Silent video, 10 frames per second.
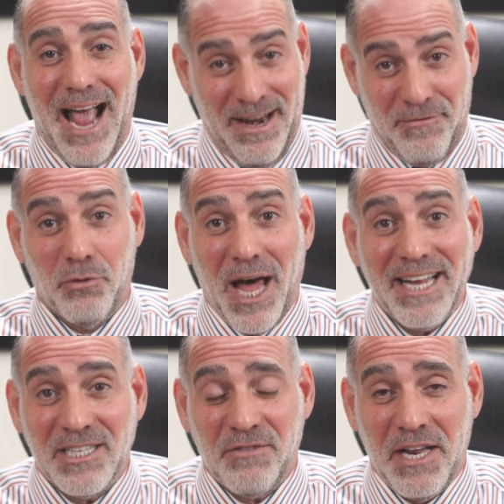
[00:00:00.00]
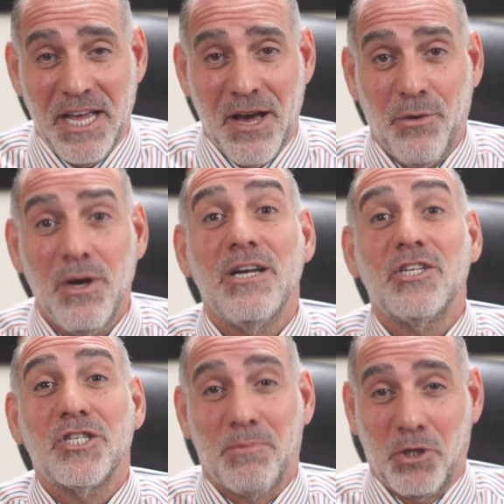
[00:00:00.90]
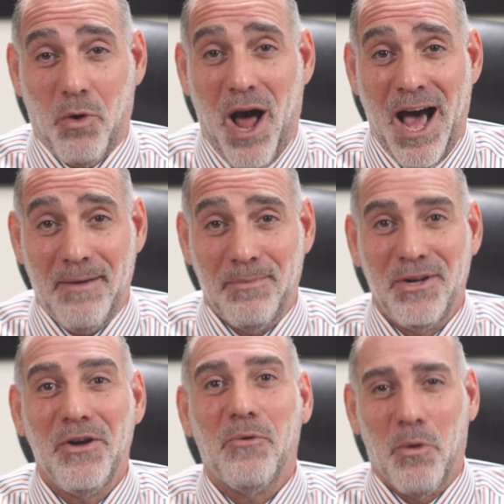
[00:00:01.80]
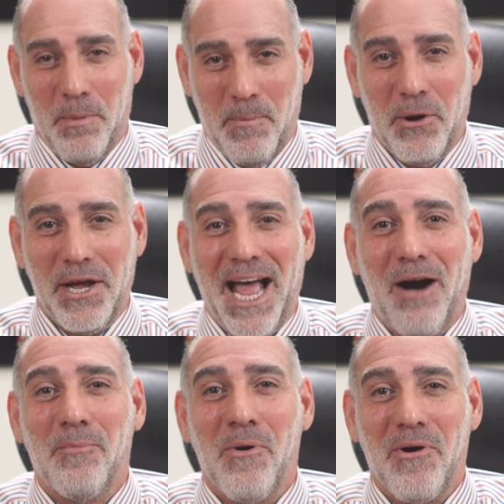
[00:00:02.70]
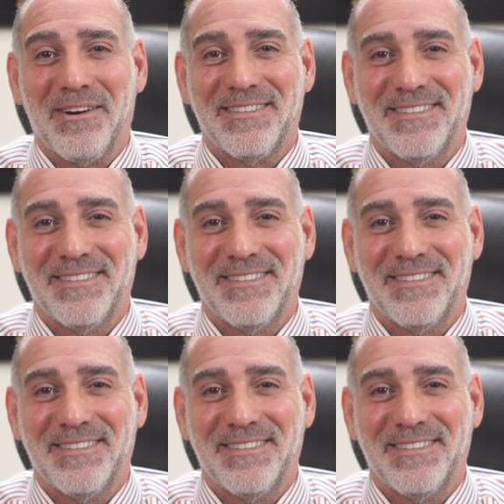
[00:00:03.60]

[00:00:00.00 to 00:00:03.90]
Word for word: And if you like this video, subscribe. We'll be putting out more.